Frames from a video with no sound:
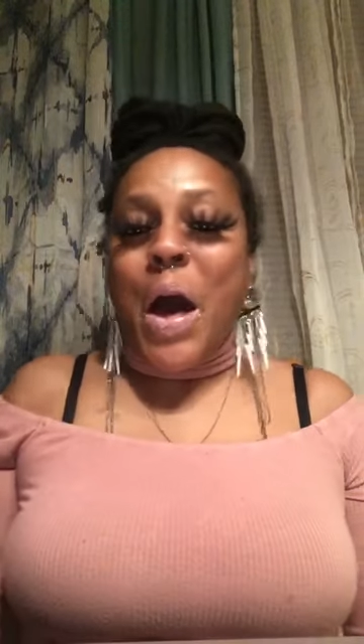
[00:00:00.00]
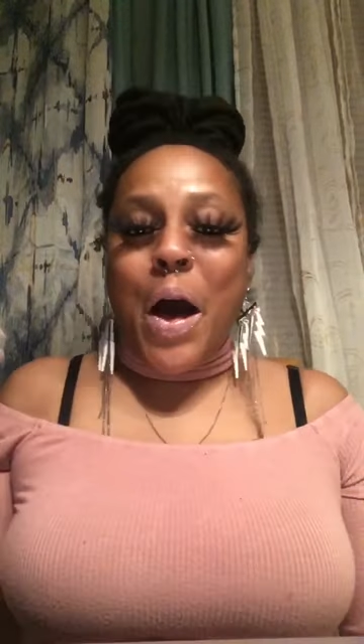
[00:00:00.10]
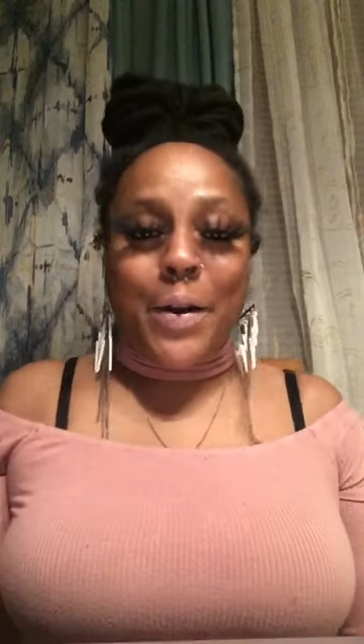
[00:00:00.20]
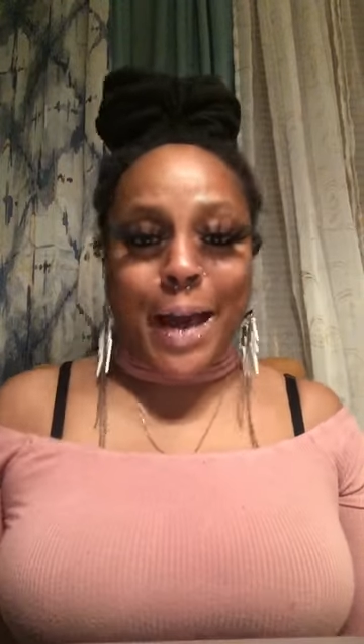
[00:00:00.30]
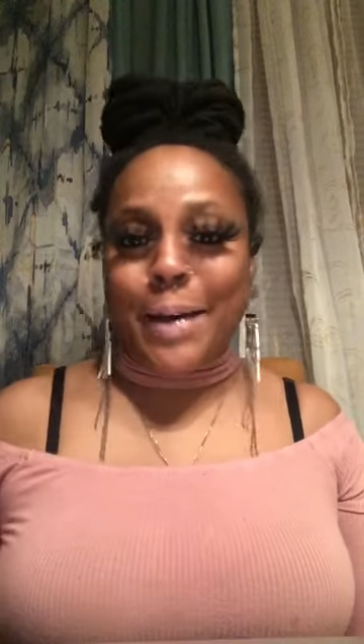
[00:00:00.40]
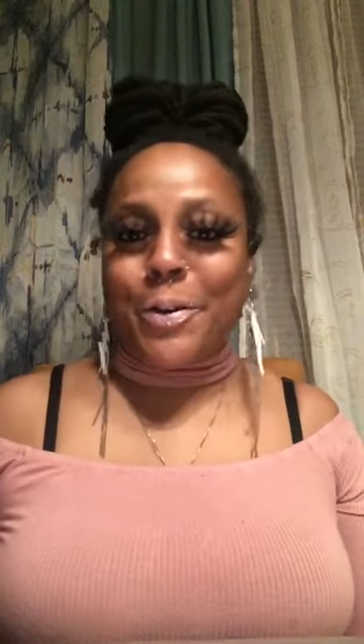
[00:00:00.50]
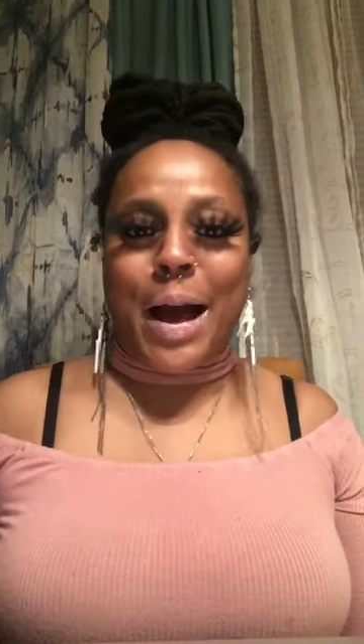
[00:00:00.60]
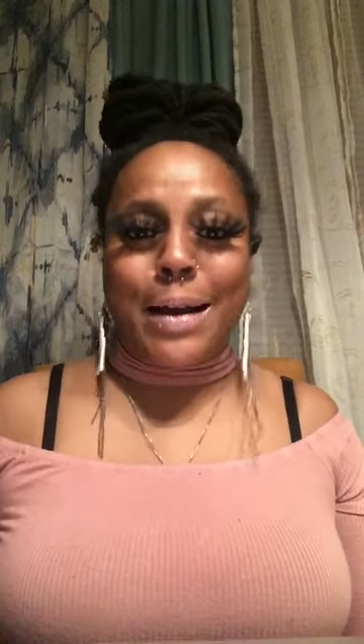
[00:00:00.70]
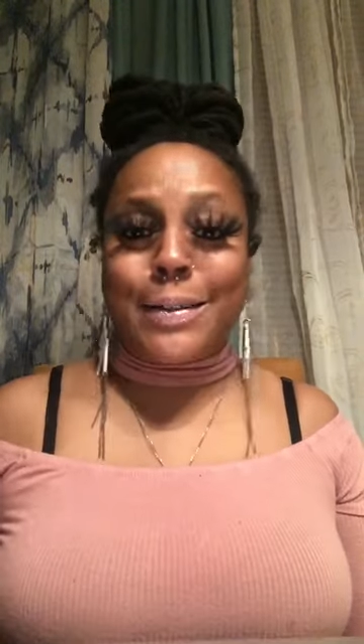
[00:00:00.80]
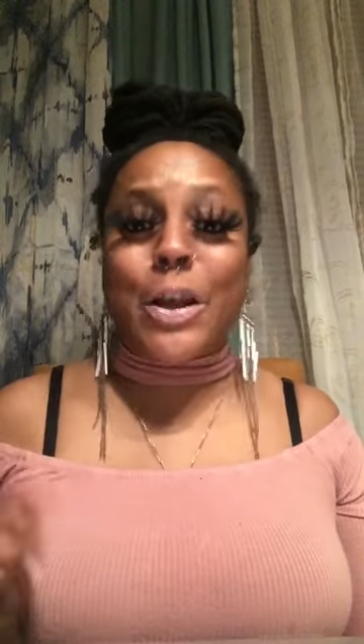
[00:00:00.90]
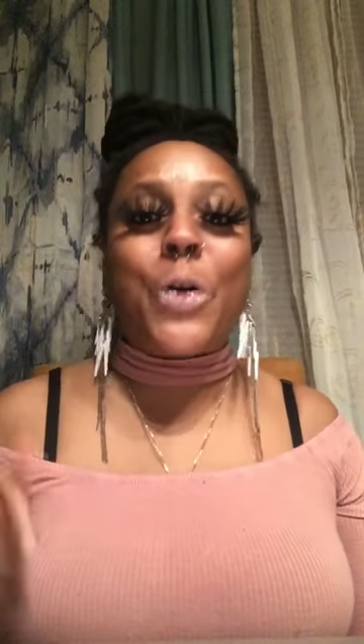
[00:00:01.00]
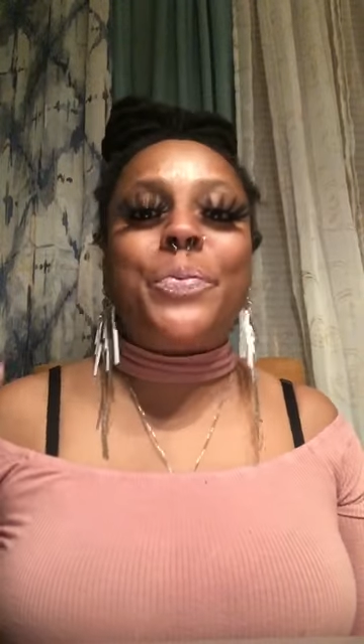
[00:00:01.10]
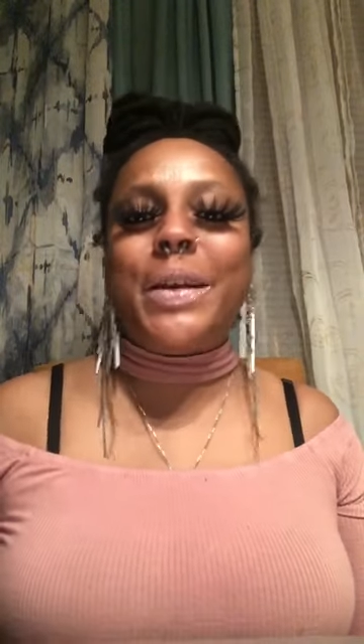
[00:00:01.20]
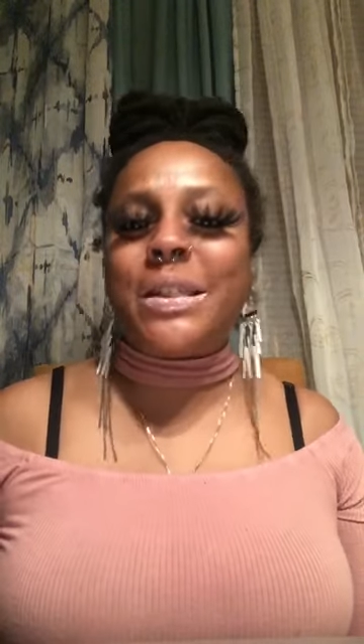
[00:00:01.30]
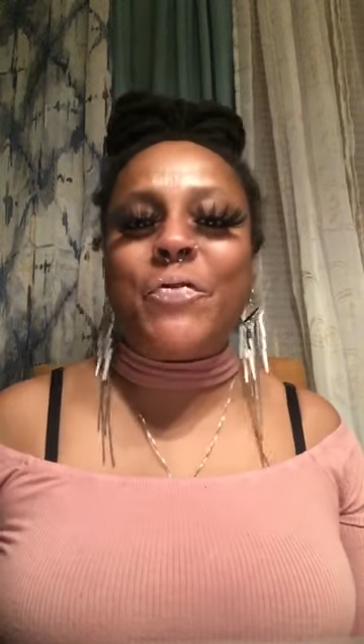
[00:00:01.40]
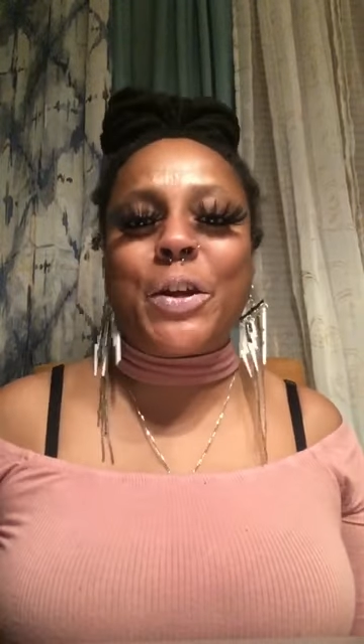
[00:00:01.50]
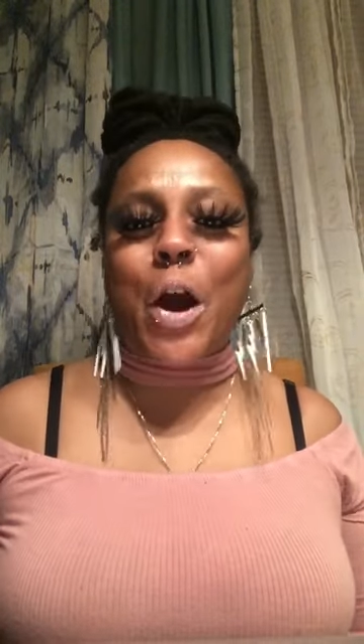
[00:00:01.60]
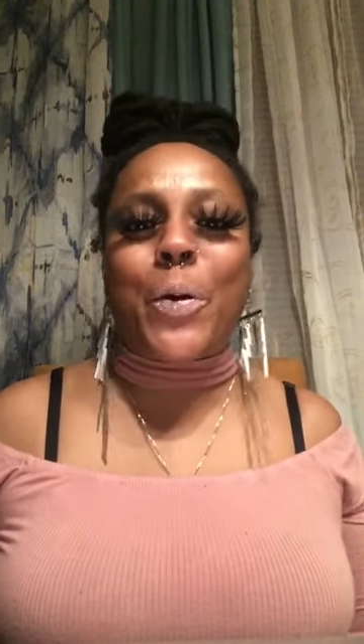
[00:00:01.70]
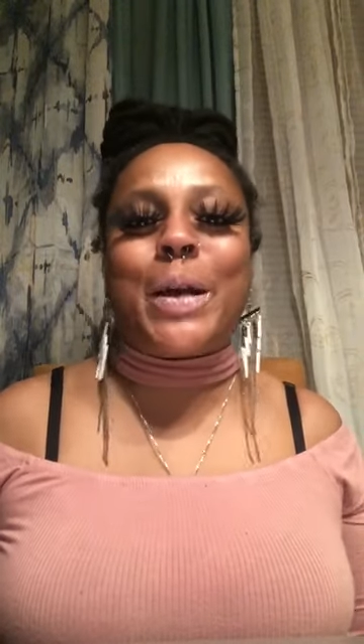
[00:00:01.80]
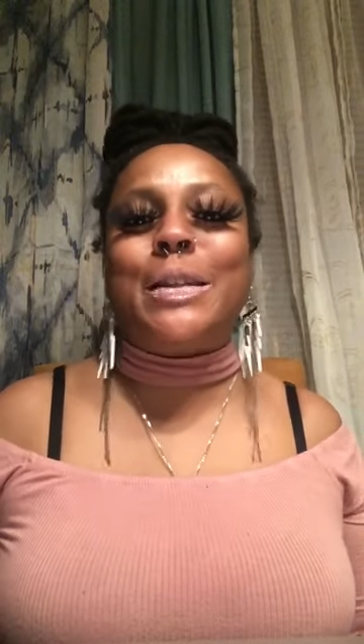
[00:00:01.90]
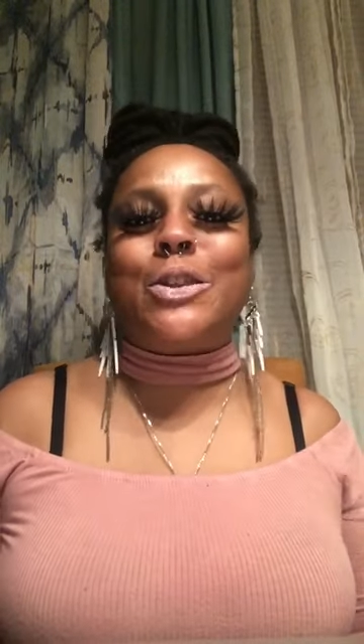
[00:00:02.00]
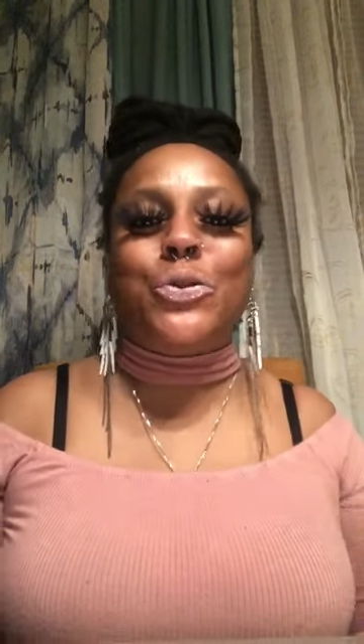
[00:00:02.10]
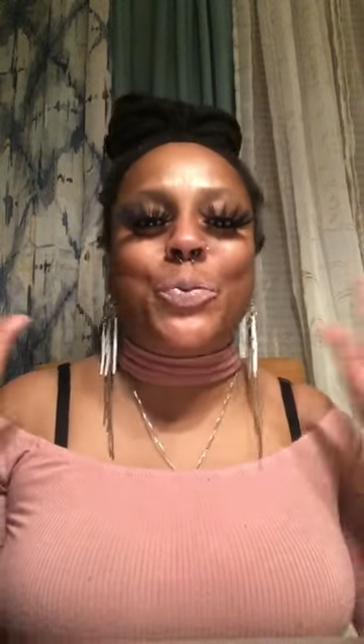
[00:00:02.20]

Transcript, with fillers: Okay, you guys, so this video is to